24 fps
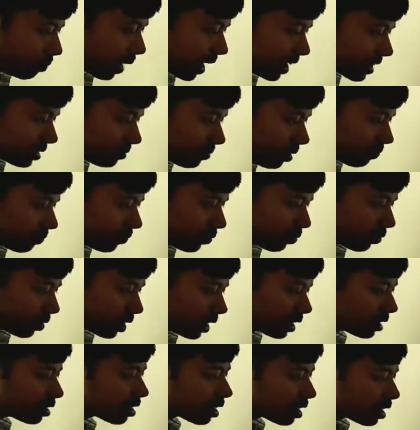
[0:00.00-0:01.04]
maximum flow
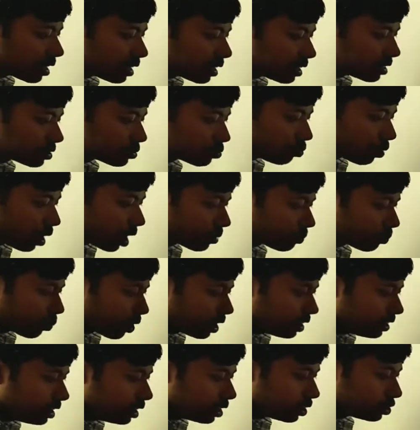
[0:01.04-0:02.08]
rate is
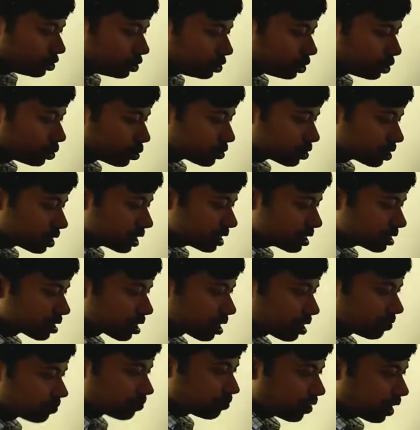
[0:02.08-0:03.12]

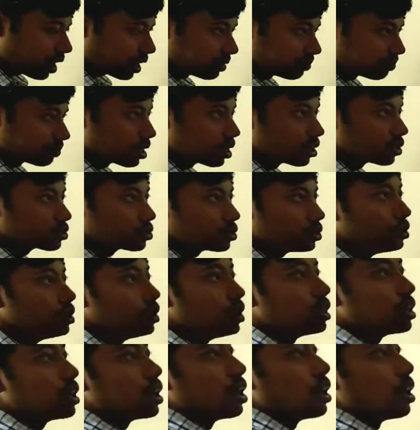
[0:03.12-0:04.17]
1.065. So
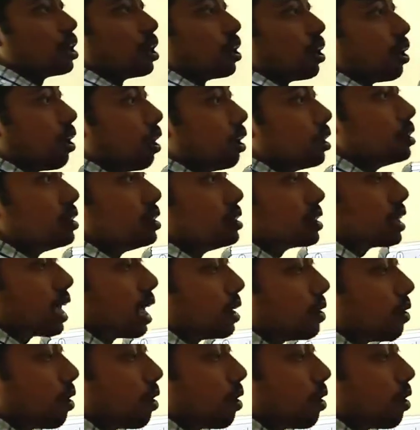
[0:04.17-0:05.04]
all these